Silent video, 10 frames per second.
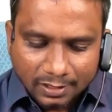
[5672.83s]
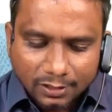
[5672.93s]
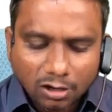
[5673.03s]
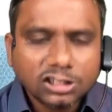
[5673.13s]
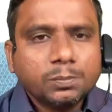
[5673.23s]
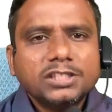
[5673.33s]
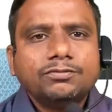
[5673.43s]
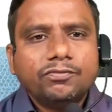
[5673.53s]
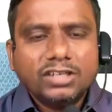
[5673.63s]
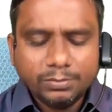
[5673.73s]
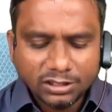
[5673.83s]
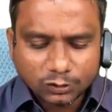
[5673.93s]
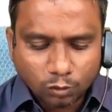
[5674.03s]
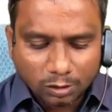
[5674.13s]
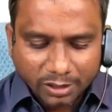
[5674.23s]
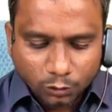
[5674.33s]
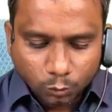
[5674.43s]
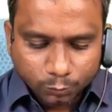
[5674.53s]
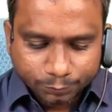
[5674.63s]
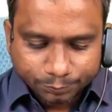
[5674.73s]
Cost plus 50 means 1 by 2.
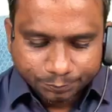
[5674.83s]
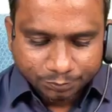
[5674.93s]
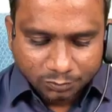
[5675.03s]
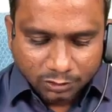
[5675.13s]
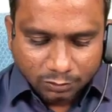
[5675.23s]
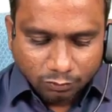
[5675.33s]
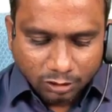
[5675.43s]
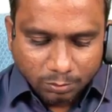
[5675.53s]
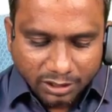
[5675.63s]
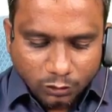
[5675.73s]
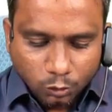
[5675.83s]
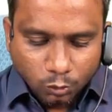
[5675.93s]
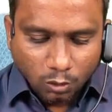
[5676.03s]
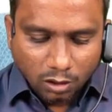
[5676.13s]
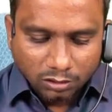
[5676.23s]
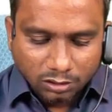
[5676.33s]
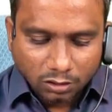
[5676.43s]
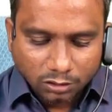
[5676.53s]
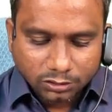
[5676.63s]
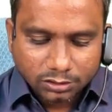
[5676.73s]
1 by 2 on
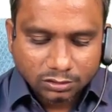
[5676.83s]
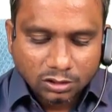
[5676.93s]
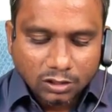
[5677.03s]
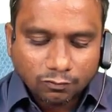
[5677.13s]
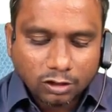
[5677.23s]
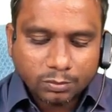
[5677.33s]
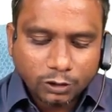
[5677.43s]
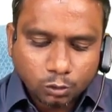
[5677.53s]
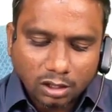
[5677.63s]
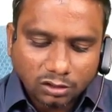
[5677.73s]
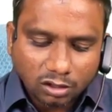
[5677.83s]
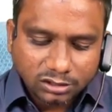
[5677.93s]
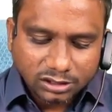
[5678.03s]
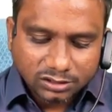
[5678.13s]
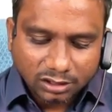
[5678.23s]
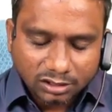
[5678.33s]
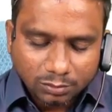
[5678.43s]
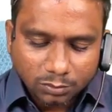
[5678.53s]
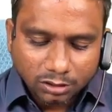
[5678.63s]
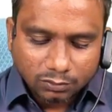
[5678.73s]
cost. 1 by 2 on cost is nothing
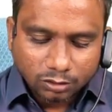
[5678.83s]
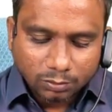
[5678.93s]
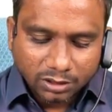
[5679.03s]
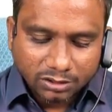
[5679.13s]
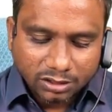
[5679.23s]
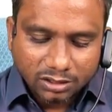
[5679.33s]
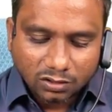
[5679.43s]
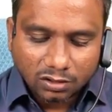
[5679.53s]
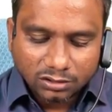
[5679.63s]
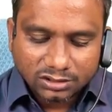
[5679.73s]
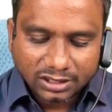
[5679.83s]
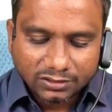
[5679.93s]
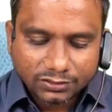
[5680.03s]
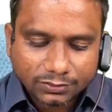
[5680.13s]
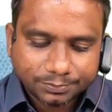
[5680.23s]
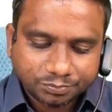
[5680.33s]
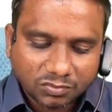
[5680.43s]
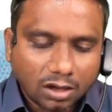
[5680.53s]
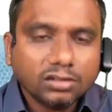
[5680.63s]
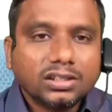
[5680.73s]
but 1 by 3 on sale,
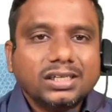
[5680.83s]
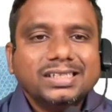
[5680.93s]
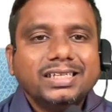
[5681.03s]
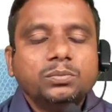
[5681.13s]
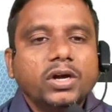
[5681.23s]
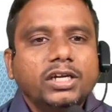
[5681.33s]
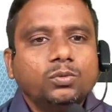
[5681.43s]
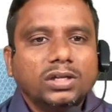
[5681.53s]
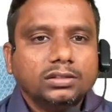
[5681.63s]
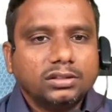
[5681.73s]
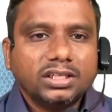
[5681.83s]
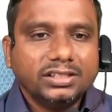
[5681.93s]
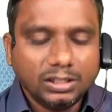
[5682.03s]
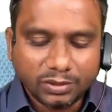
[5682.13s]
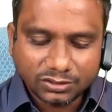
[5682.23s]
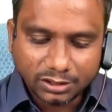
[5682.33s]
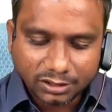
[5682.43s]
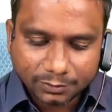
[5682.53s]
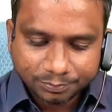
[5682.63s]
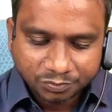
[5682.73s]
or 33.133%.
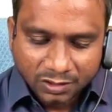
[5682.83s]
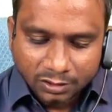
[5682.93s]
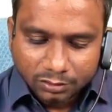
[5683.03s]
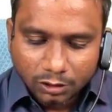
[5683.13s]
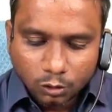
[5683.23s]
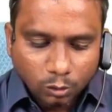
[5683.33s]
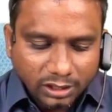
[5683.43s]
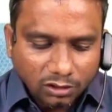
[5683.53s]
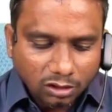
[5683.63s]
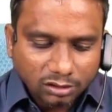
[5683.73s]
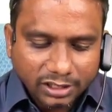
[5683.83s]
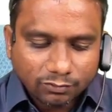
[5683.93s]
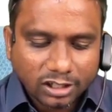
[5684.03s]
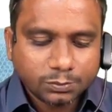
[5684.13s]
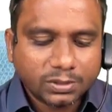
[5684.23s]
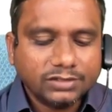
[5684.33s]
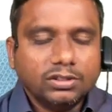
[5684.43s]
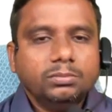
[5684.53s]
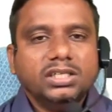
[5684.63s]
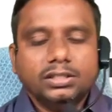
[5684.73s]
Loading on the invoice price will
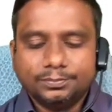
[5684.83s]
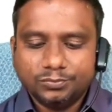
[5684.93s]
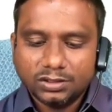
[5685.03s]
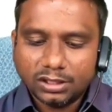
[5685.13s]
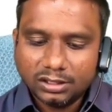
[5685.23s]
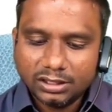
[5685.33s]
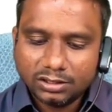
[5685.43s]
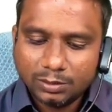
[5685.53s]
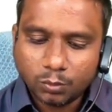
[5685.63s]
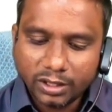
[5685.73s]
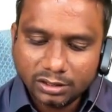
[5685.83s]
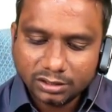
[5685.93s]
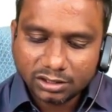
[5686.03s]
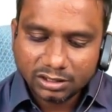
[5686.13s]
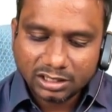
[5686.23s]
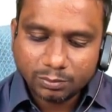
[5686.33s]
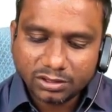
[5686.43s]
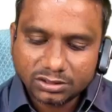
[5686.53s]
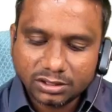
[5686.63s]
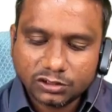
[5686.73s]
be
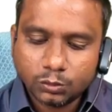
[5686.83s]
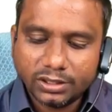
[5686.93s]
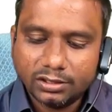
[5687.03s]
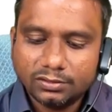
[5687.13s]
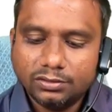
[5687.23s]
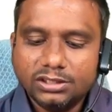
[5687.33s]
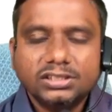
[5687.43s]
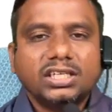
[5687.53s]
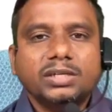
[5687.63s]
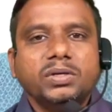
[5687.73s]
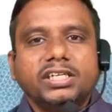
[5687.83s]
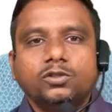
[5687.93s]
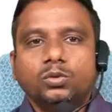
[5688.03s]
33.33% student. This is a repetitive